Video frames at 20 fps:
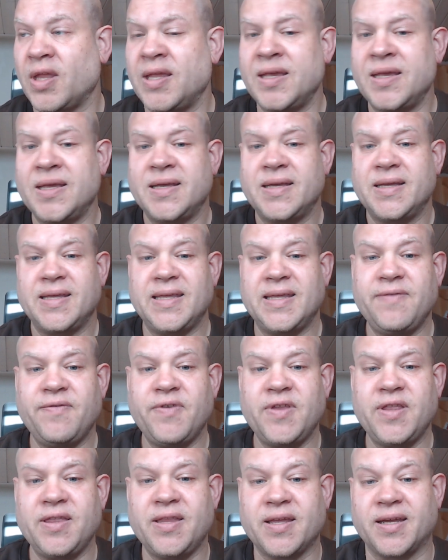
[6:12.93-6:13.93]
Even
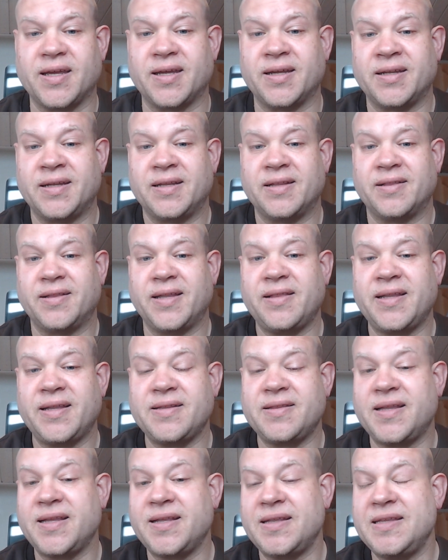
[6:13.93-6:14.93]
the
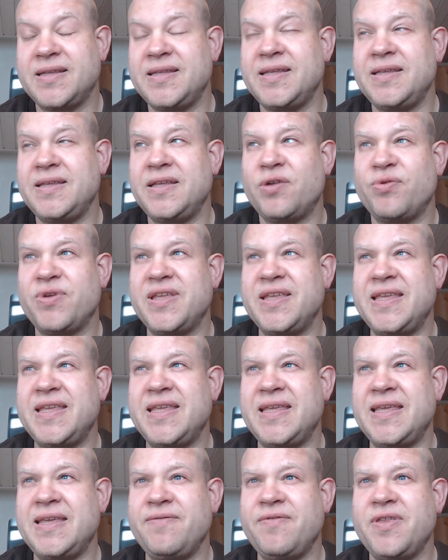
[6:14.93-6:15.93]

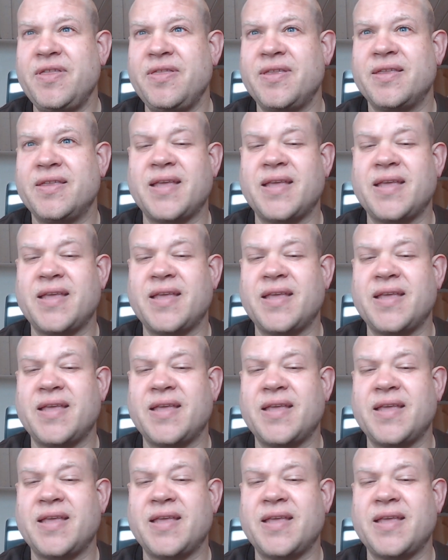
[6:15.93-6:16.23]
even the